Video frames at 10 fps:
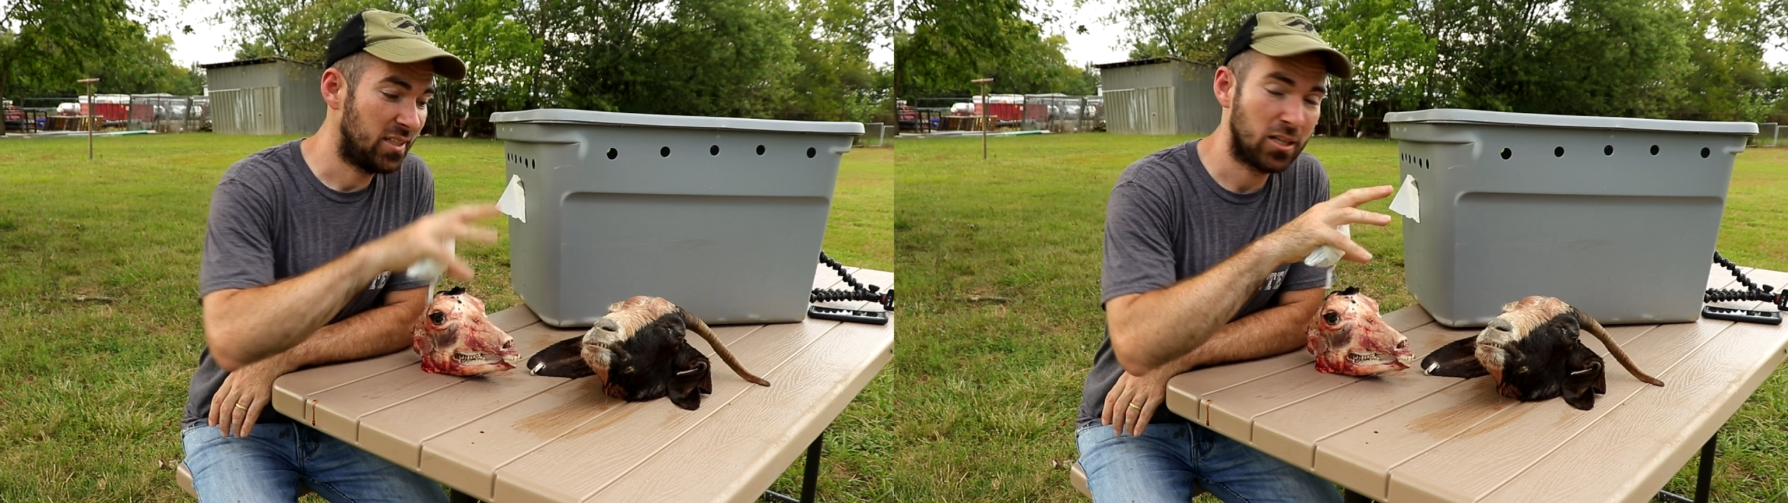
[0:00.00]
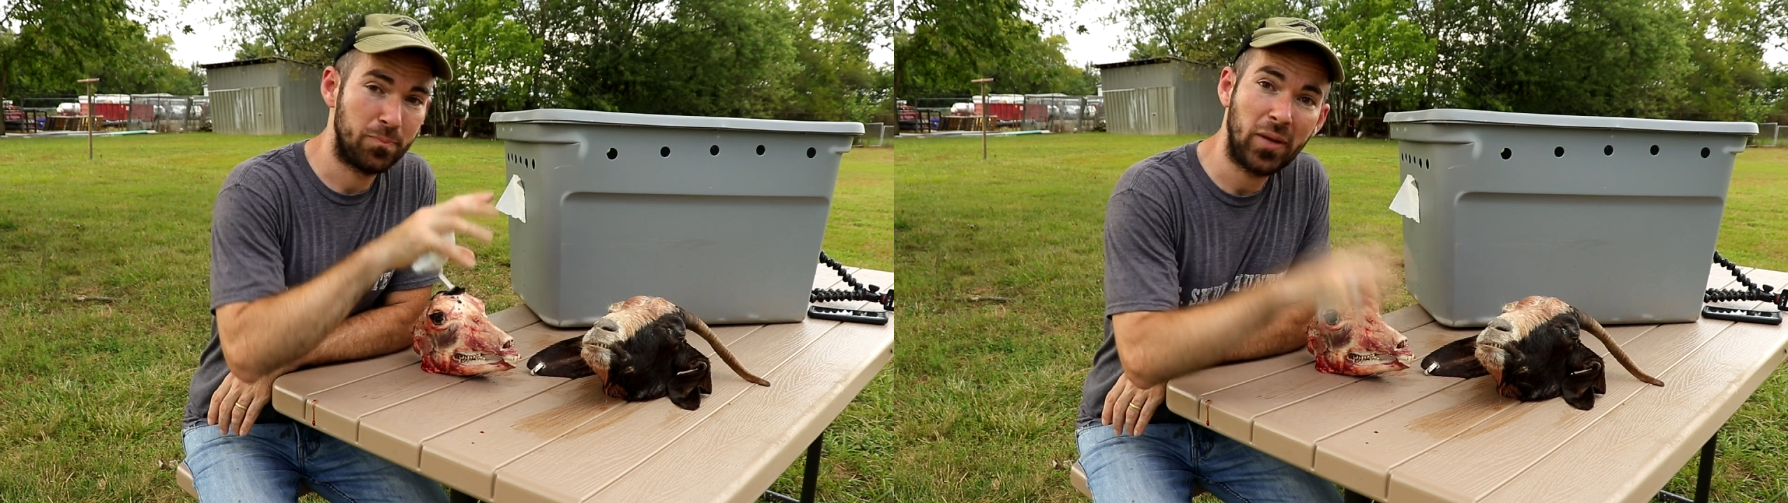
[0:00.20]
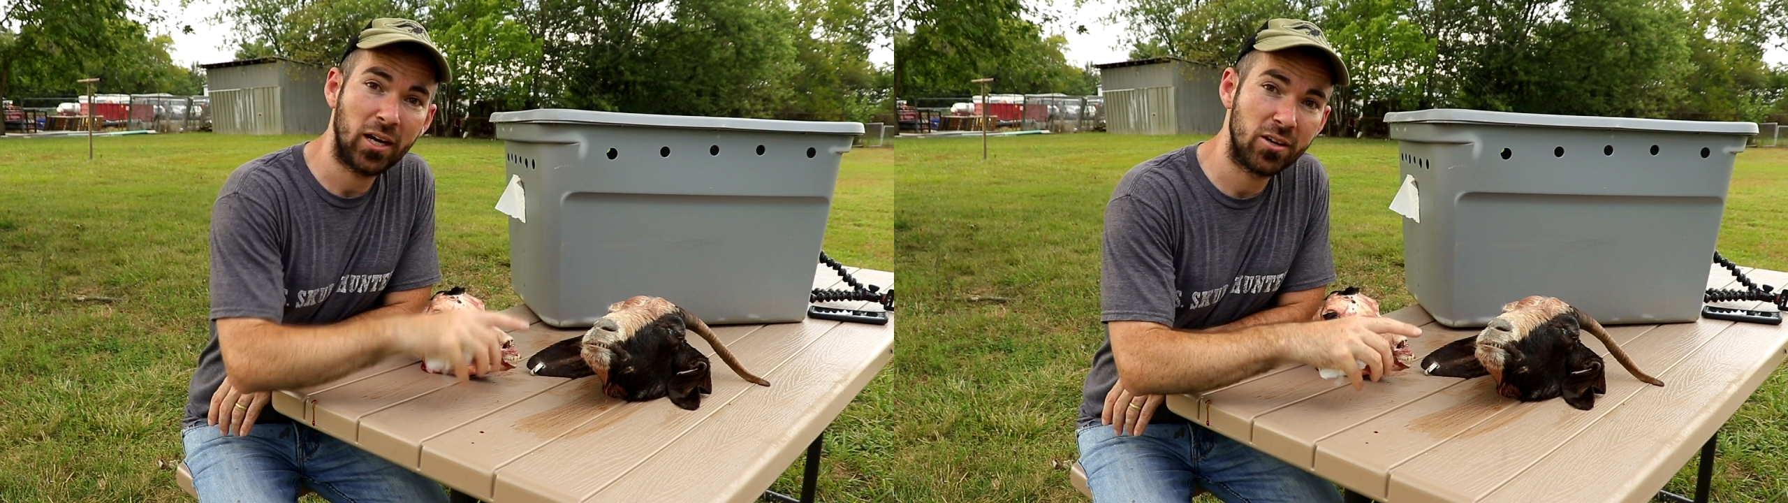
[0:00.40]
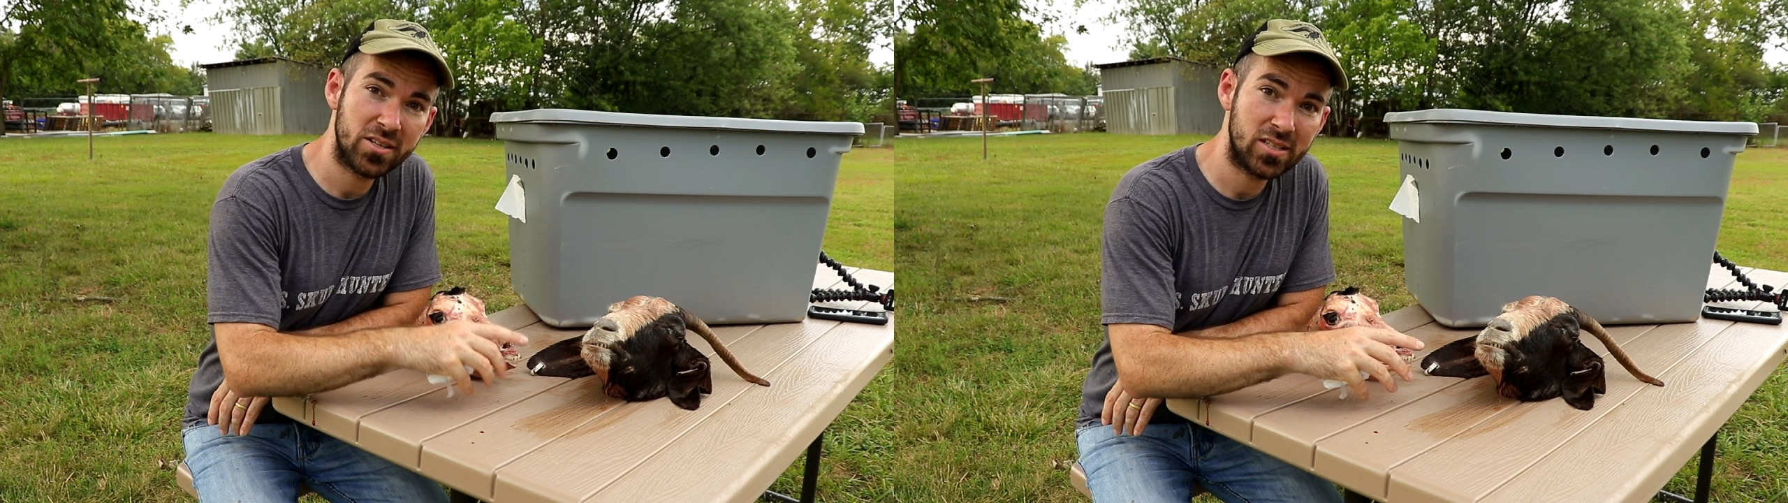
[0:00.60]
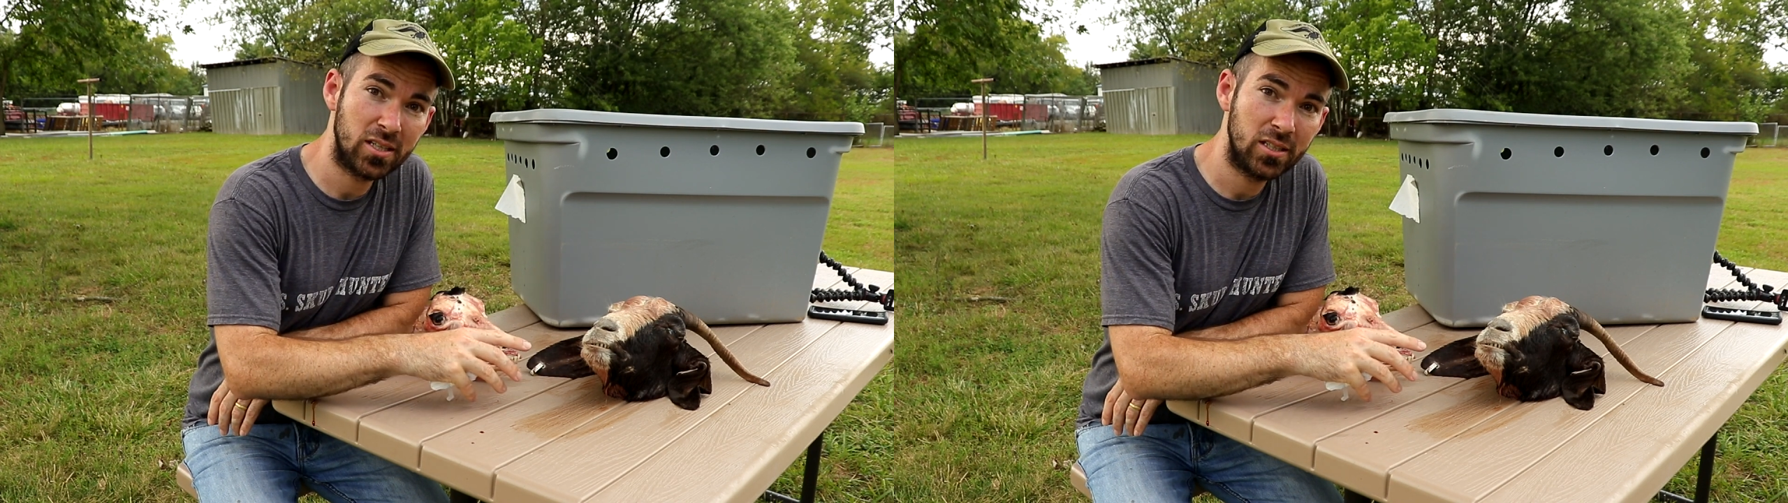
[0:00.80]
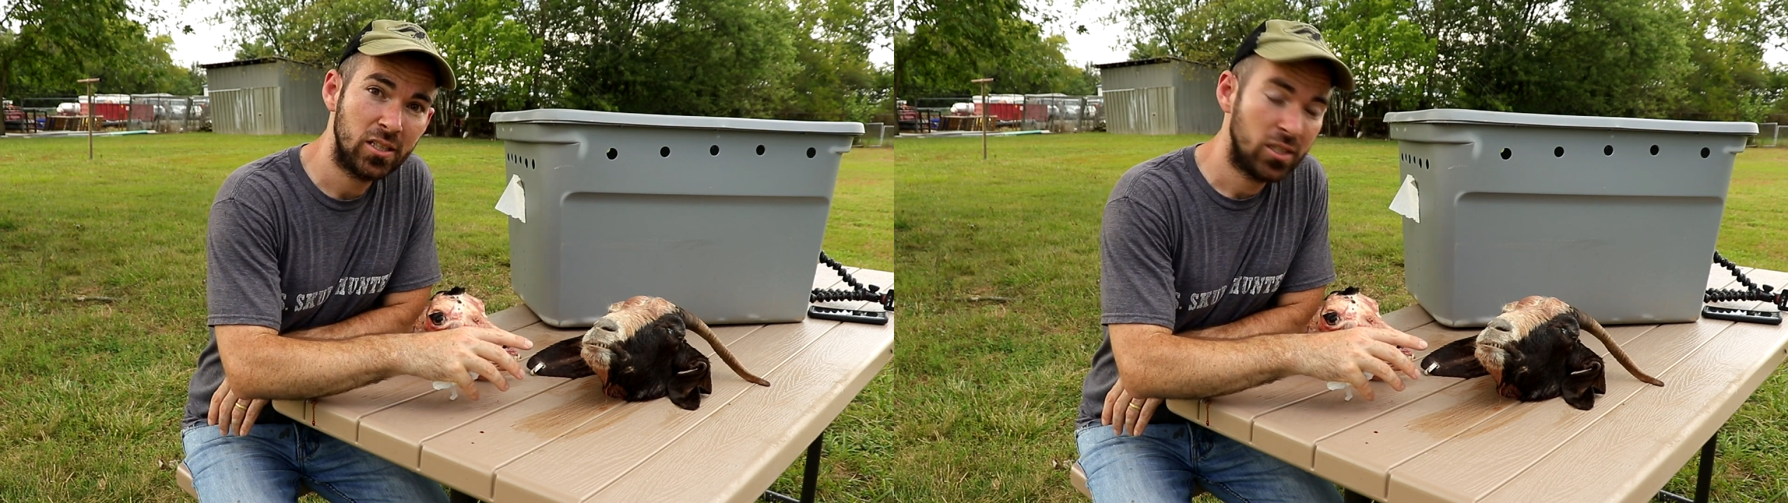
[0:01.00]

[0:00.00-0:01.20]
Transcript: in comparison